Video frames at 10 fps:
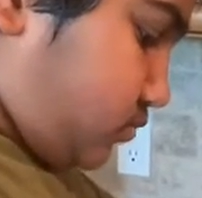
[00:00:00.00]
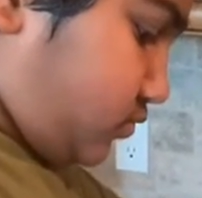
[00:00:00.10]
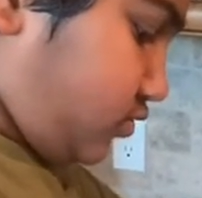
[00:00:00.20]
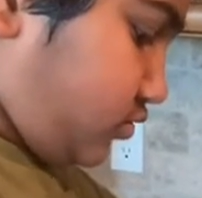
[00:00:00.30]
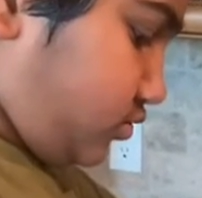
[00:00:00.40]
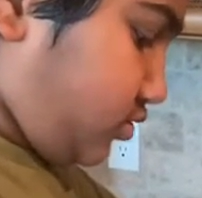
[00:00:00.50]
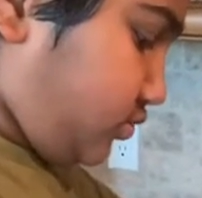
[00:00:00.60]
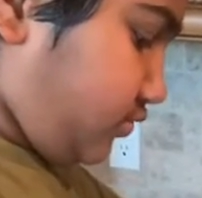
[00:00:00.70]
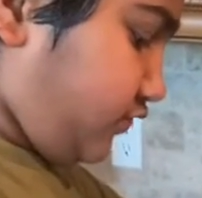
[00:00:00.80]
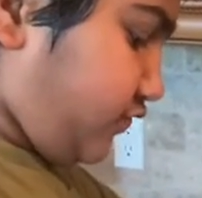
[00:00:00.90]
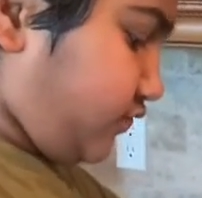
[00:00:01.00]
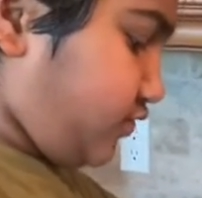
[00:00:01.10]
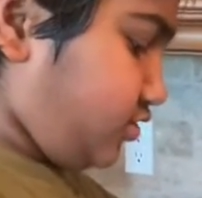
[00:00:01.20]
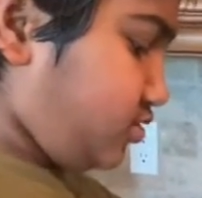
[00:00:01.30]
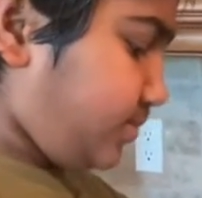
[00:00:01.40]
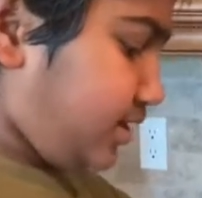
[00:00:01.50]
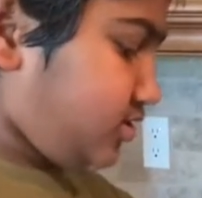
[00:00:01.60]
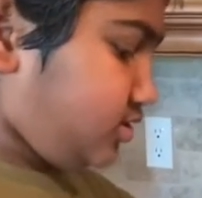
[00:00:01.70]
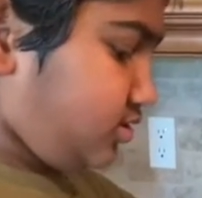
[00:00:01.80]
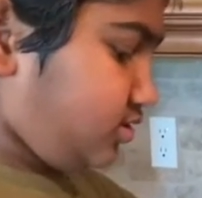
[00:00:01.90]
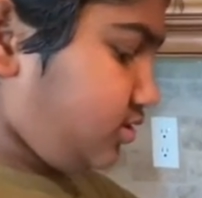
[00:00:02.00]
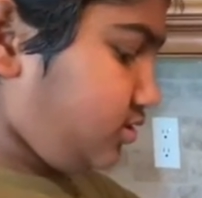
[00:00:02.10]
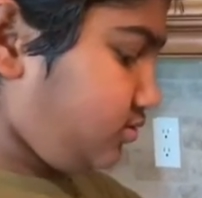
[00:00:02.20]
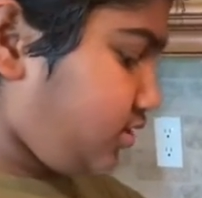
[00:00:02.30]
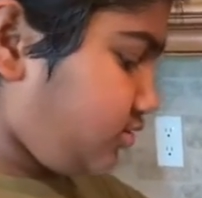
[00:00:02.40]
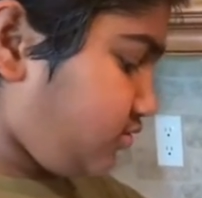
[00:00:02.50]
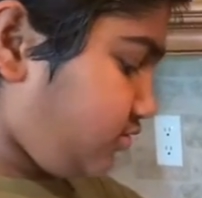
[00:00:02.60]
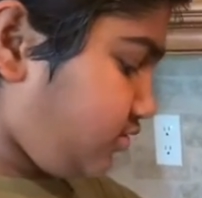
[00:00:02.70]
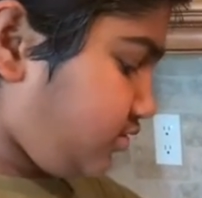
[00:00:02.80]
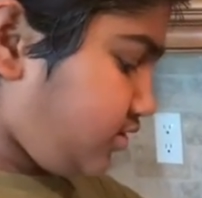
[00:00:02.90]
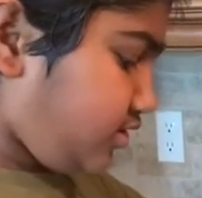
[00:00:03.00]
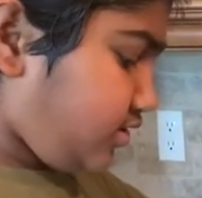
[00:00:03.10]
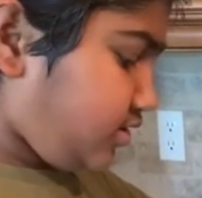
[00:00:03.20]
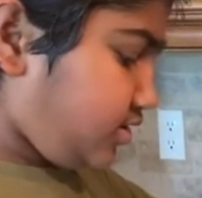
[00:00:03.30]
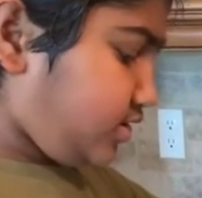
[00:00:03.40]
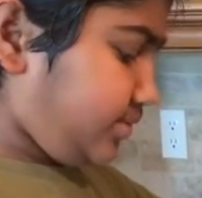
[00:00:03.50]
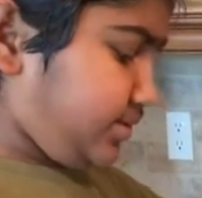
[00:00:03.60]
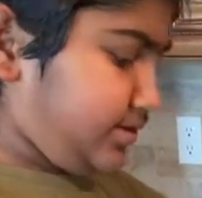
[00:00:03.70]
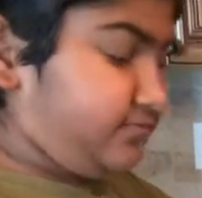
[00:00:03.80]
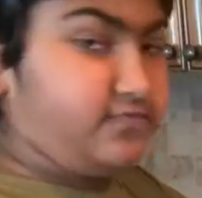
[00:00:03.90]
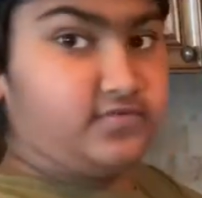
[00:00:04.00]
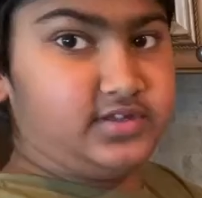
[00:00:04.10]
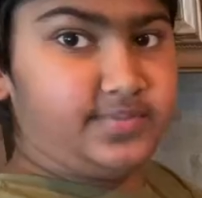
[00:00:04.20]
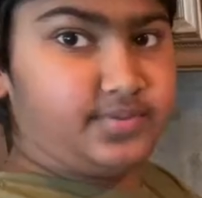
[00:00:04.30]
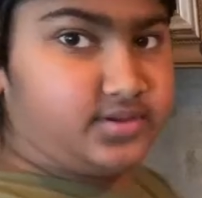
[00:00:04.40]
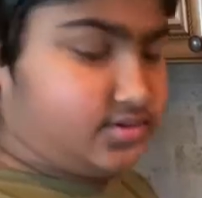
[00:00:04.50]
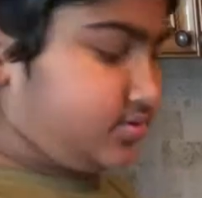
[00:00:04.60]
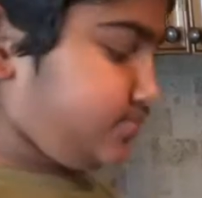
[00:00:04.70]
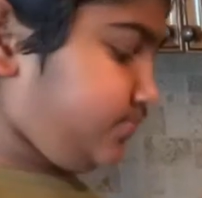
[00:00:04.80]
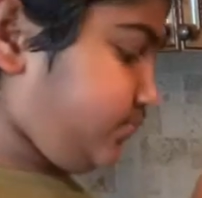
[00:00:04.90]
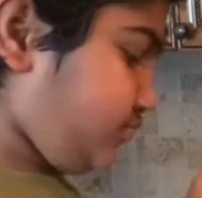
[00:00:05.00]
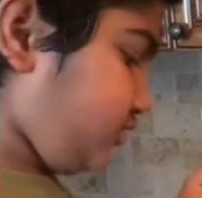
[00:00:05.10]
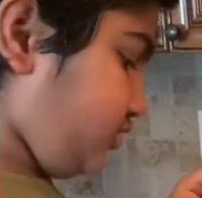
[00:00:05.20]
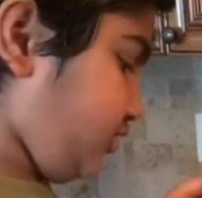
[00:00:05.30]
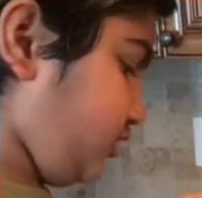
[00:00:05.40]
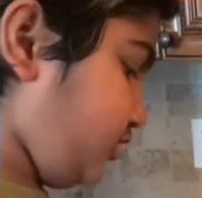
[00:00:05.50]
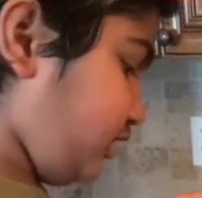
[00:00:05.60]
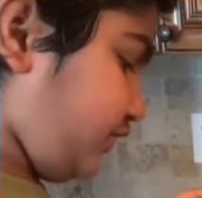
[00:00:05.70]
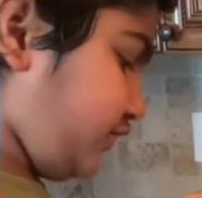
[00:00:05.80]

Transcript: Move the spatula all the way through and then flip to your left.